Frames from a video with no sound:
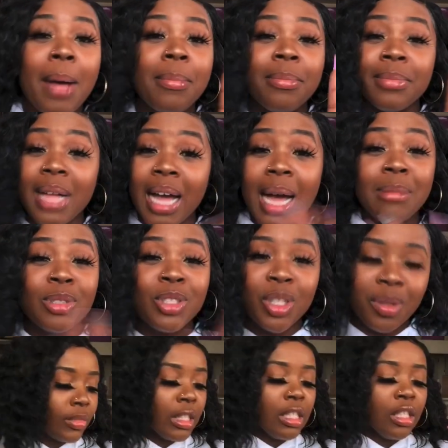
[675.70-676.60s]
I'm
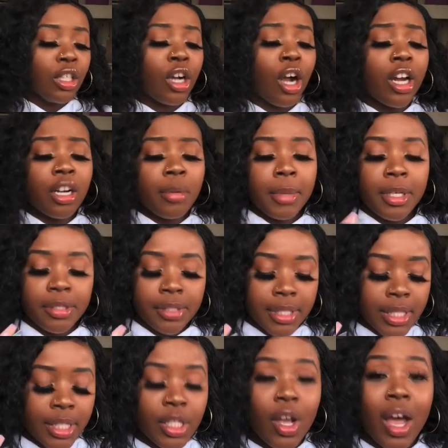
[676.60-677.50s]
joking. Garter
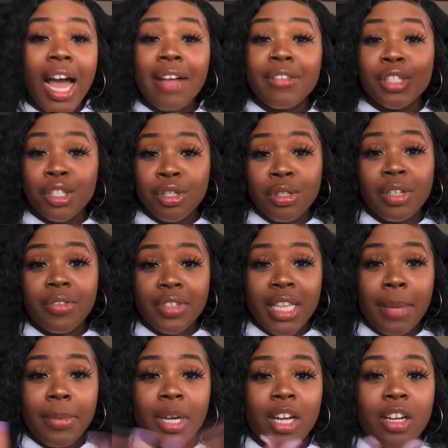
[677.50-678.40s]
belts. So I have two different
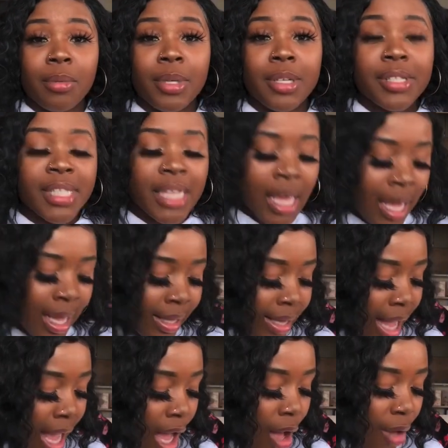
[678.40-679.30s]
type of garter belts.
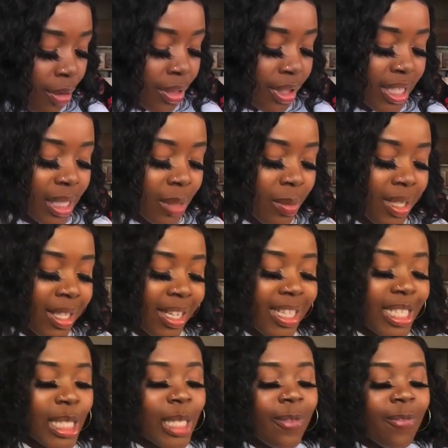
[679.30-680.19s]
Now this one
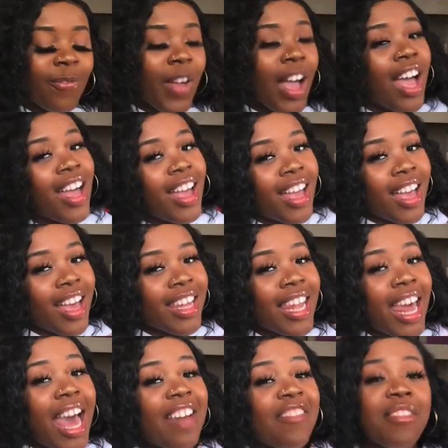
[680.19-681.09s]
is fun.
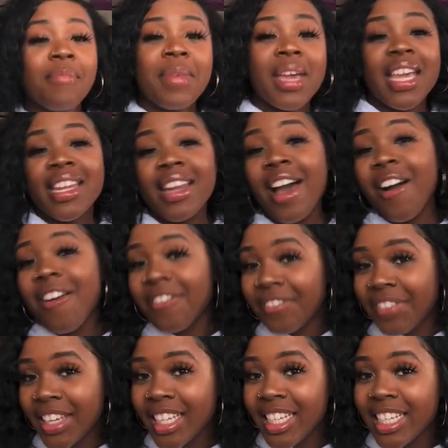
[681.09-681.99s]
I have a maid
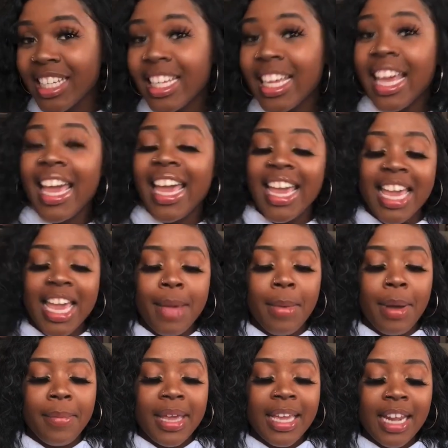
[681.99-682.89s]
outfit, and my
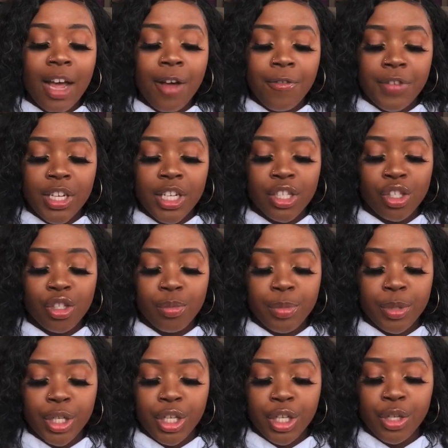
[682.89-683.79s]
maid outfit is
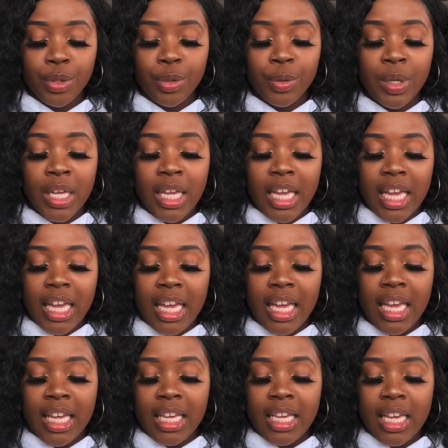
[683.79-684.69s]
super cute.
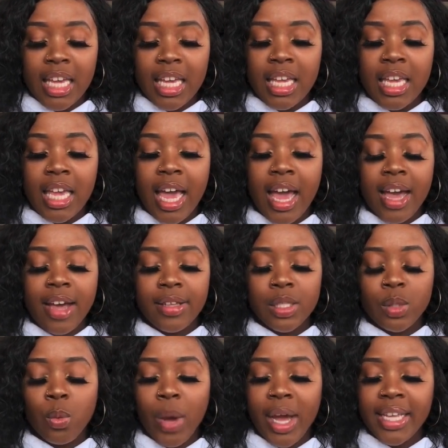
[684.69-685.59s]
It
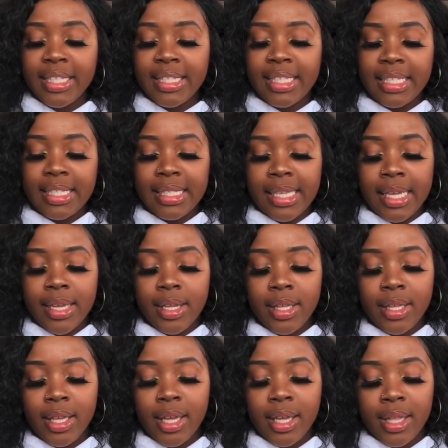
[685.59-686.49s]
has white detail
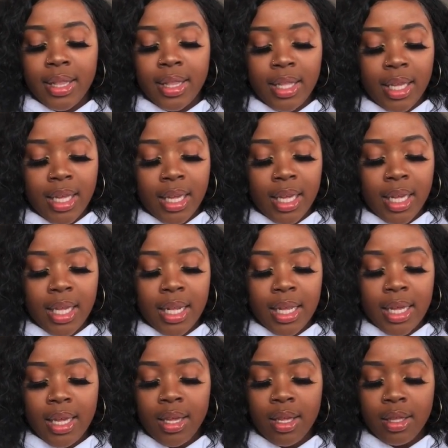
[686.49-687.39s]
in
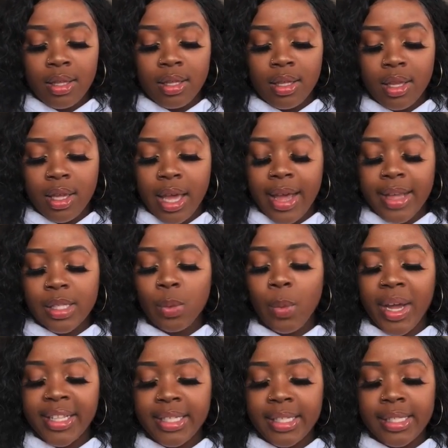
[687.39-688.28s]
it. It has
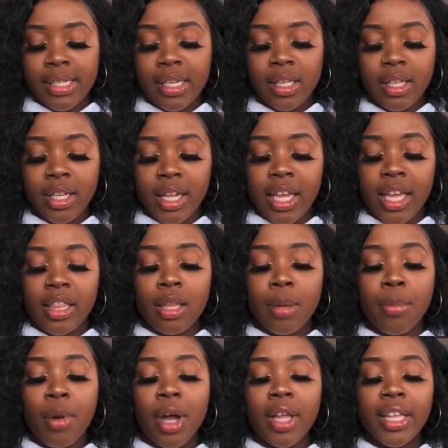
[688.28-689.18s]
white detail in it, and the
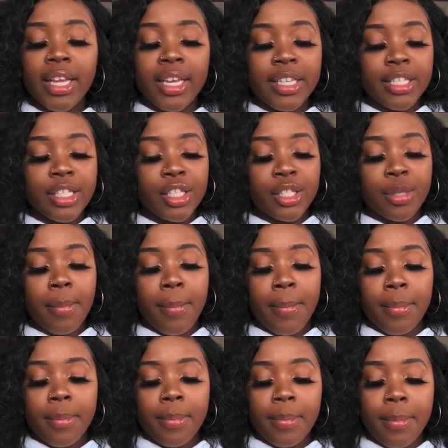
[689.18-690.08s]
bralette is
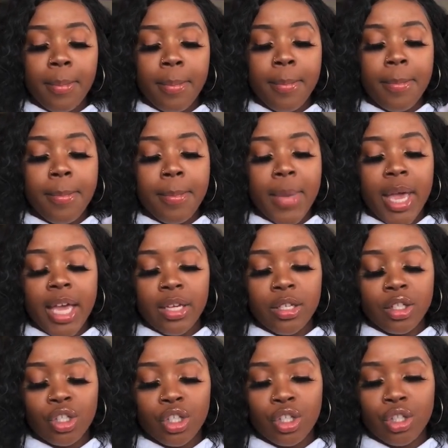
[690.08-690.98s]

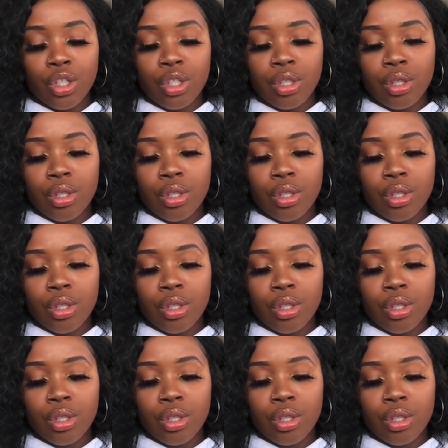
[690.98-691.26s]
mesh.